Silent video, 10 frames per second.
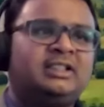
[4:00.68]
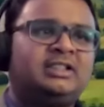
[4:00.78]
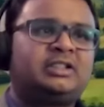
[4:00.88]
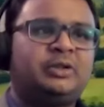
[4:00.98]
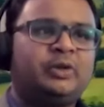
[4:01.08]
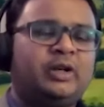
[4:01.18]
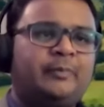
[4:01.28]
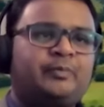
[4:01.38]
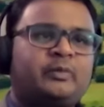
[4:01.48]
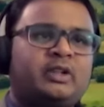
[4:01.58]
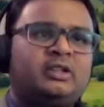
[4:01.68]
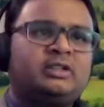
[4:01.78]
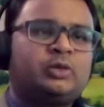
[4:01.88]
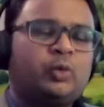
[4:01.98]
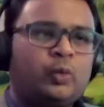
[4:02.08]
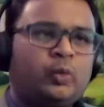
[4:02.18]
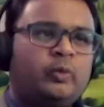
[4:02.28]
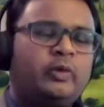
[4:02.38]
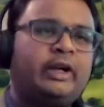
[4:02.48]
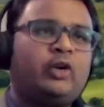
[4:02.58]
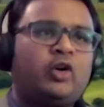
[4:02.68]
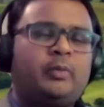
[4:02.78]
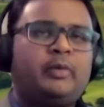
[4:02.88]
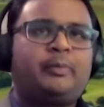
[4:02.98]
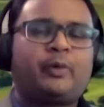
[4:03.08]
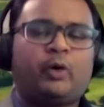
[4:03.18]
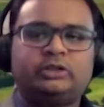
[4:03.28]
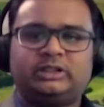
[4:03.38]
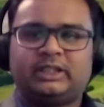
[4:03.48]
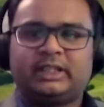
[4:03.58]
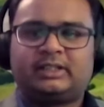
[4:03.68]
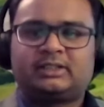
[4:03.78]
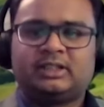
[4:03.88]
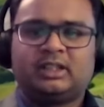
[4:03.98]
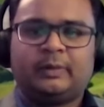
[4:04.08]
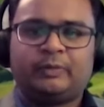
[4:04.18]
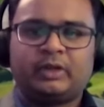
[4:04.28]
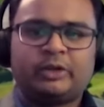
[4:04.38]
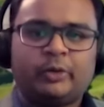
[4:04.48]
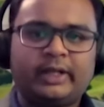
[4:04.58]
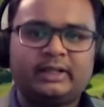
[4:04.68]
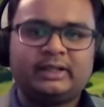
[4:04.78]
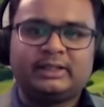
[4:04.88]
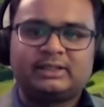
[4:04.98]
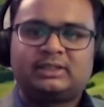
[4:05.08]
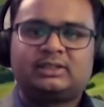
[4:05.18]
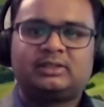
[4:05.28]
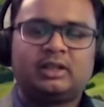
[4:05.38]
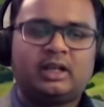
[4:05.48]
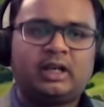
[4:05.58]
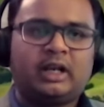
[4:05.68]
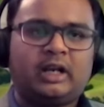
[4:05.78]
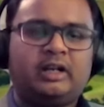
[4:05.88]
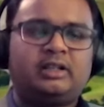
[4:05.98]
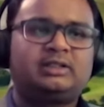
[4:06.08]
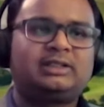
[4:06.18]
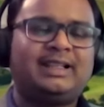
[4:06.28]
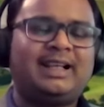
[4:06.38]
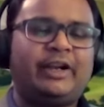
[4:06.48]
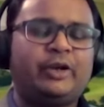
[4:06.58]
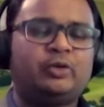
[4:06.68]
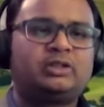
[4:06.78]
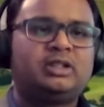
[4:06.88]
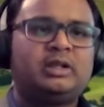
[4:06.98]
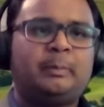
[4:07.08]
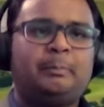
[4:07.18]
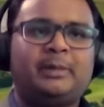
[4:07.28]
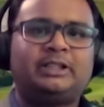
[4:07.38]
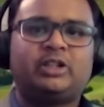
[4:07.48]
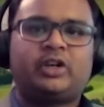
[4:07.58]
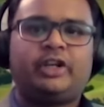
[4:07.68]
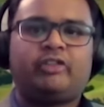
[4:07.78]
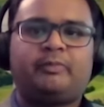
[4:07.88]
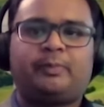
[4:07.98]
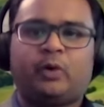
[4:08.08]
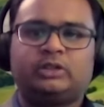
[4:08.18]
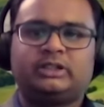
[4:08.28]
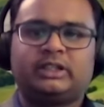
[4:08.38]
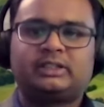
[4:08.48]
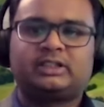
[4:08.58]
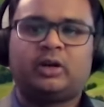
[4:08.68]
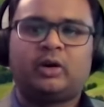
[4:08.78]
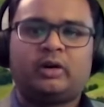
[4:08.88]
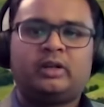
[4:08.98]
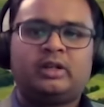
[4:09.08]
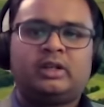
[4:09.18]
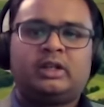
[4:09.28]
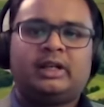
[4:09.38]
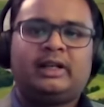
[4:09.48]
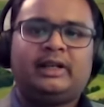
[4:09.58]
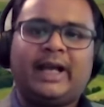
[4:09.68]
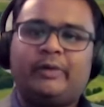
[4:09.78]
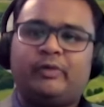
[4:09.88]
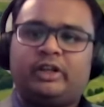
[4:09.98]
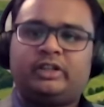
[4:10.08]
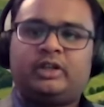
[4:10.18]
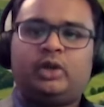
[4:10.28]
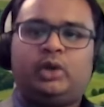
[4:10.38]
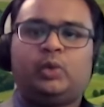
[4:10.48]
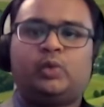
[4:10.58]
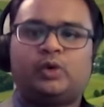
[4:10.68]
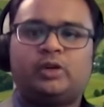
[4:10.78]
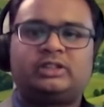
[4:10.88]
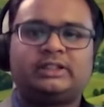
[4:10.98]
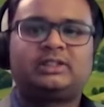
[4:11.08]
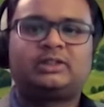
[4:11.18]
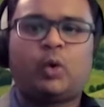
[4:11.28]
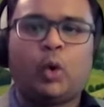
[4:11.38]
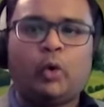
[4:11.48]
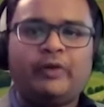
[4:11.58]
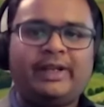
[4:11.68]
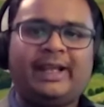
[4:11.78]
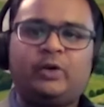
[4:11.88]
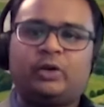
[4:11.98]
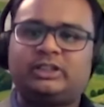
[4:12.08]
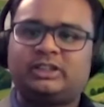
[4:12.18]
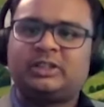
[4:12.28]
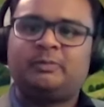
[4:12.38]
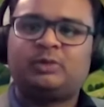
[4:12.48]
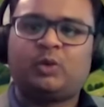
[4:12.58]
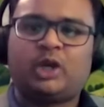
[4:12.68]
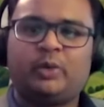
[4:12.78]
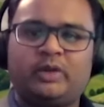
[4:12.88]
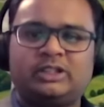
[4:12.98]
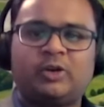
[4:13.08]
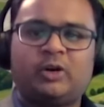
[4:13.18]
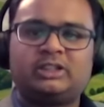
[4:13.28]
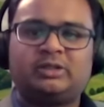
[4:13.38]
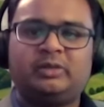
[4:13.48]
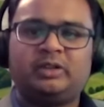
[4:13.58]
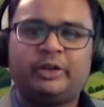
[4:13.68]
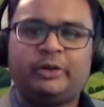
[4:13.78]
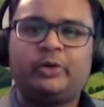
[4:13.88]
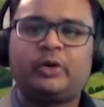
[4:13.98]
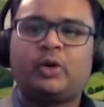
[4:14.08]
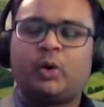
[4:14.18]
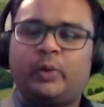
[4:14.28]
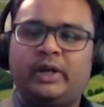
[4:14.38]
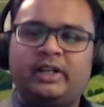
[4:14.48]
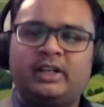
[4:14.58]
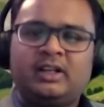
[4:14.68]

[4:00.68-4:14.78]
So when I talk about projects, during this current scenarios, majority of projects are diverted towards this COVID ecosystem, whatever is caused due to COVID.